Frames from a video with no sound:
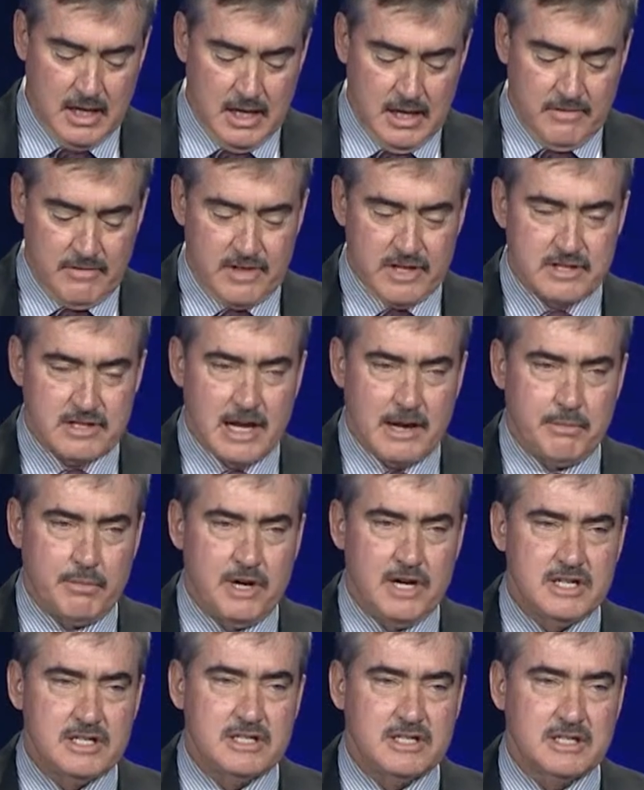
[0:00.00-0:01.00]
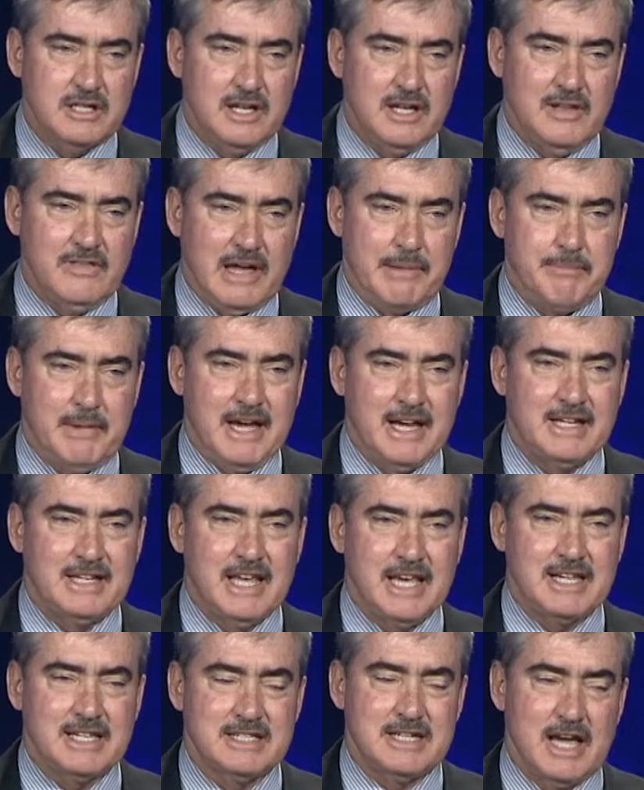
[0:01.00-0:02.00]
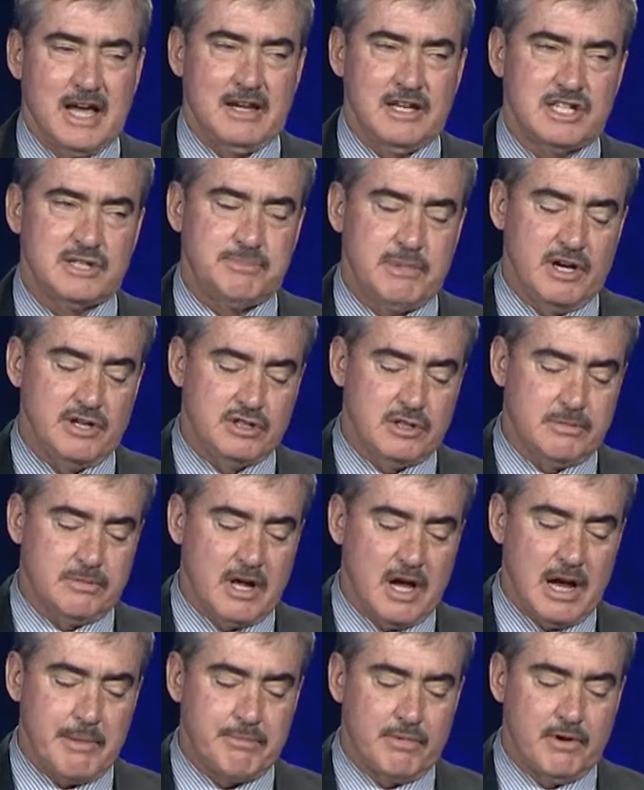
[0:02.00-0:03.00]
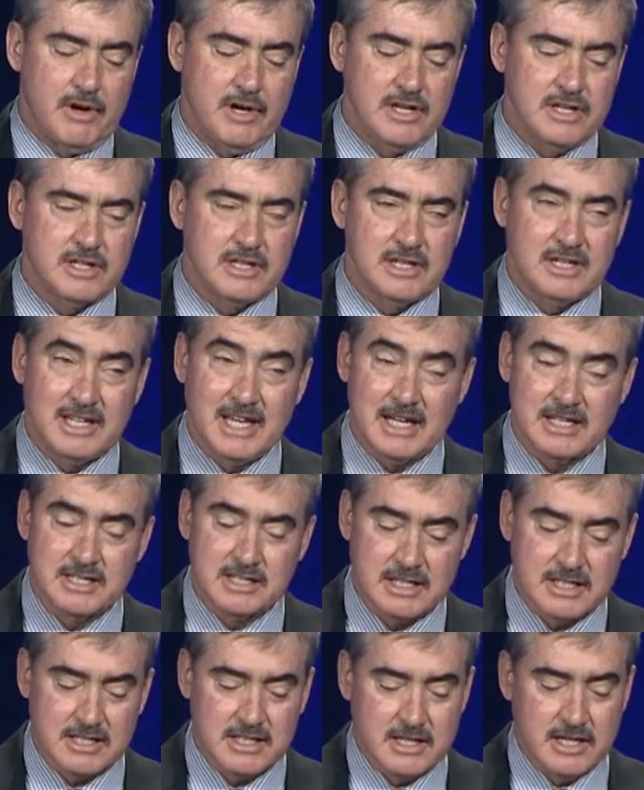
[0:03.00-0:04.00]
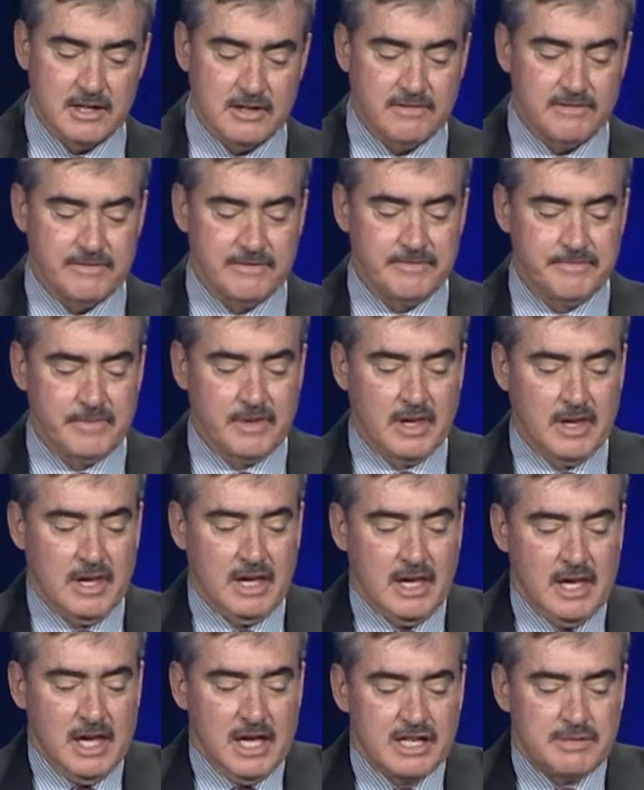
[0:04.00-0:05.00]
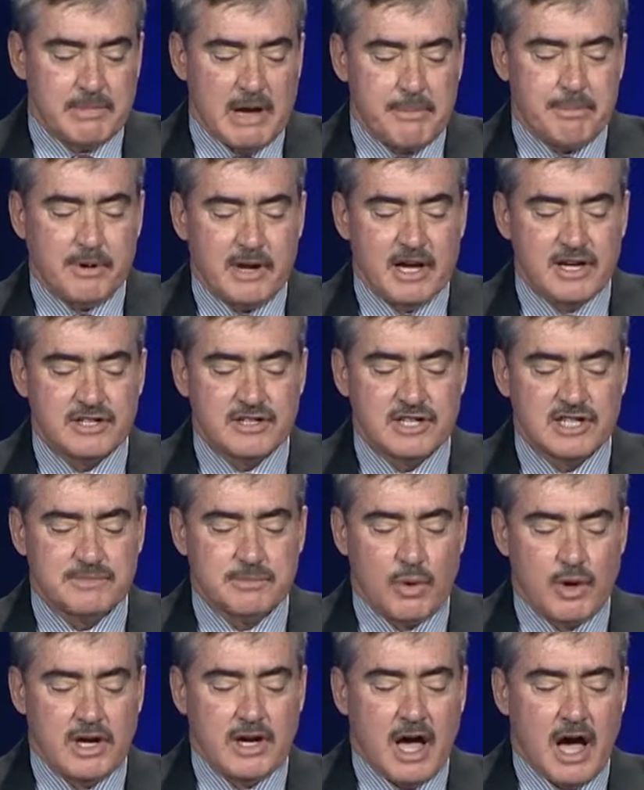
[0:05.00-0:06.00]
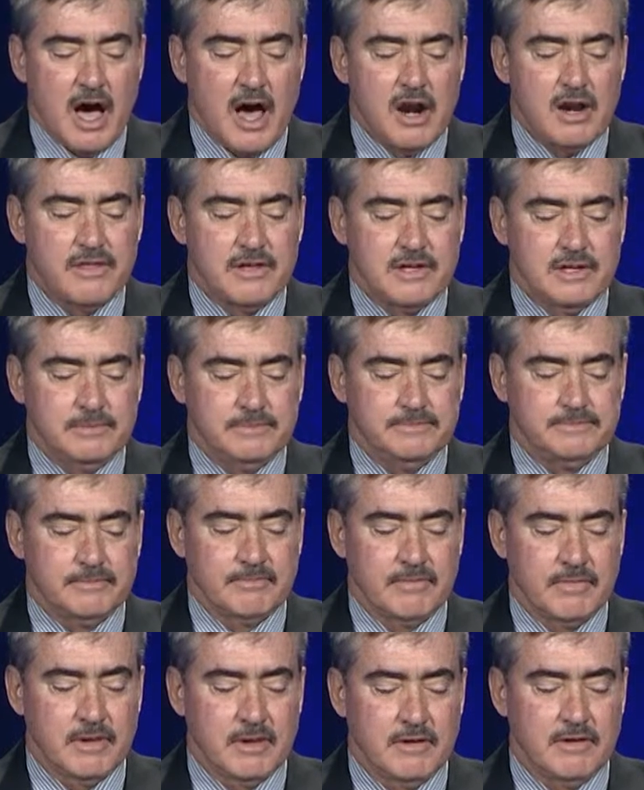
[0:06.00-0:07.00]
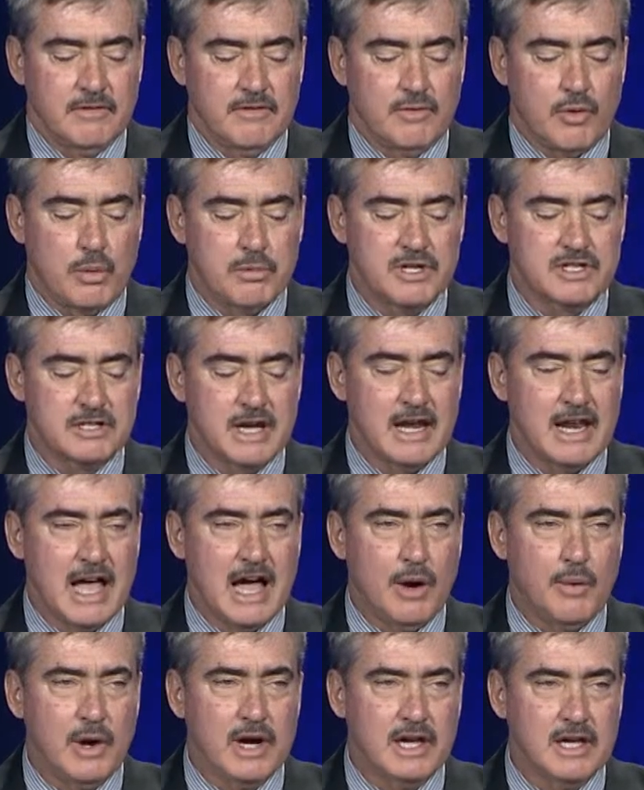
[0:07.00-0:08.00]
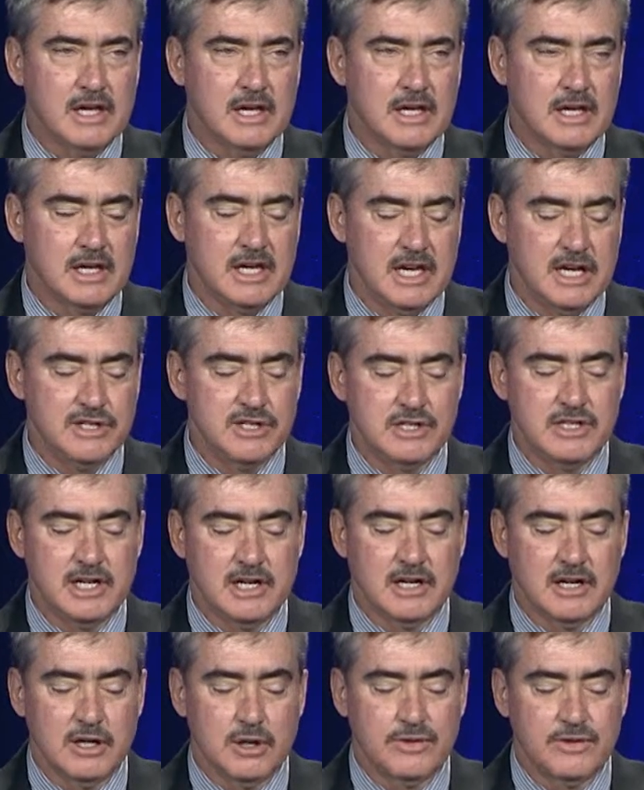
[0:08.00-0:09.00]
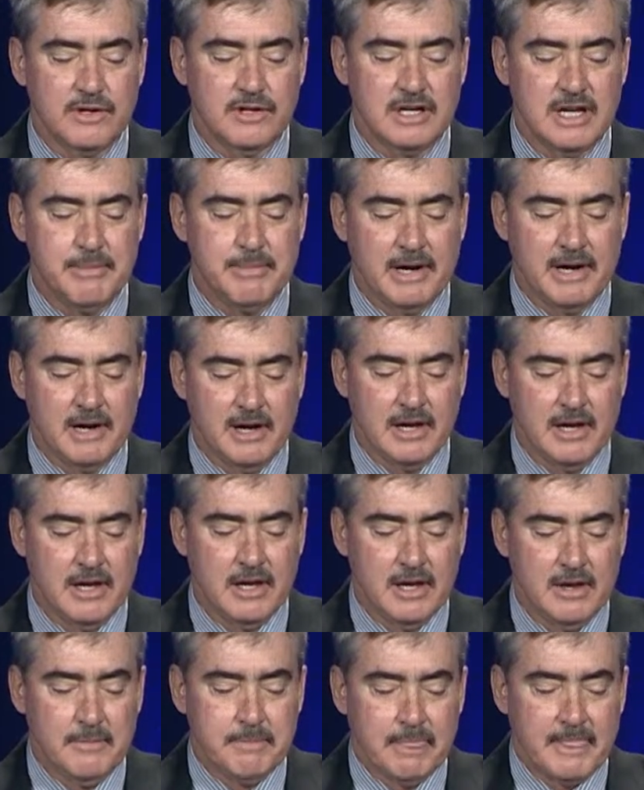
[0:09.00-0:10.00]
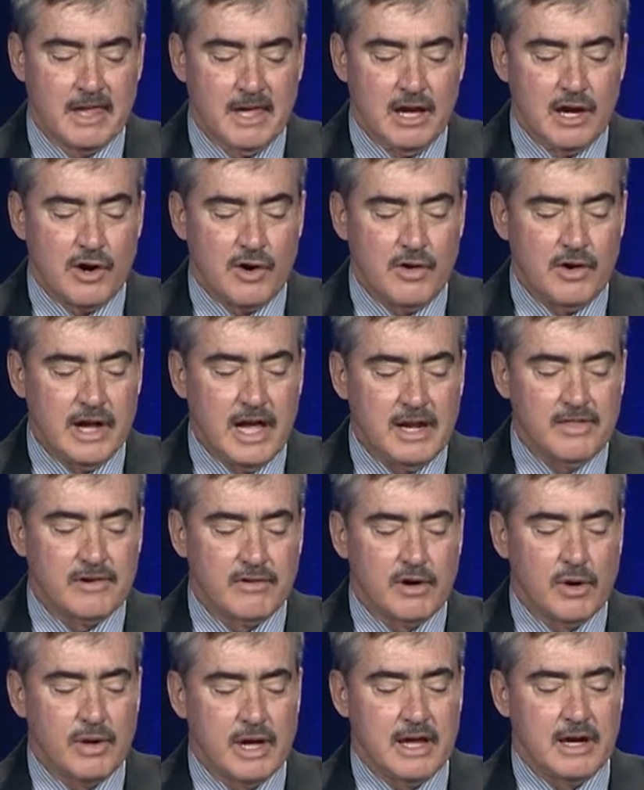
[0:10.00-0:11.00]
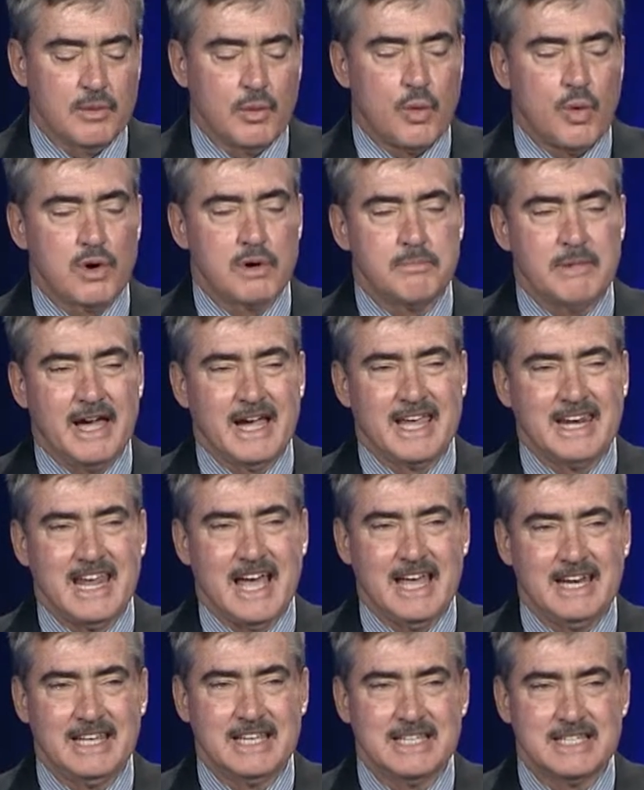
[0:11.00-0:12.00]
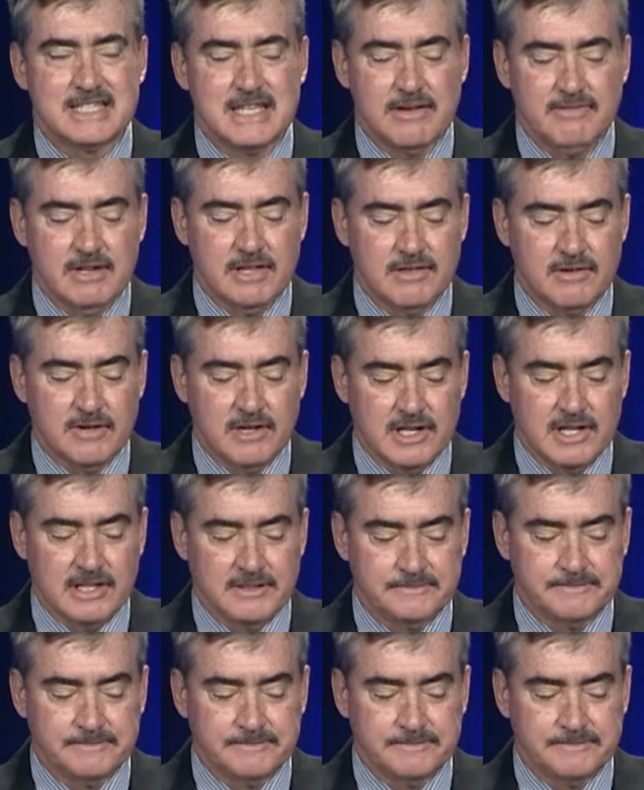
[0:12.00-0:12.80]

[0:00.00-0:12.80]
for the same reasons that make TxDOT a special operation in Texas itself. It's my pleasure this morning to honor them. Former State Highway Engineer Luther DeBerry created the Road Hand Award back in 1973.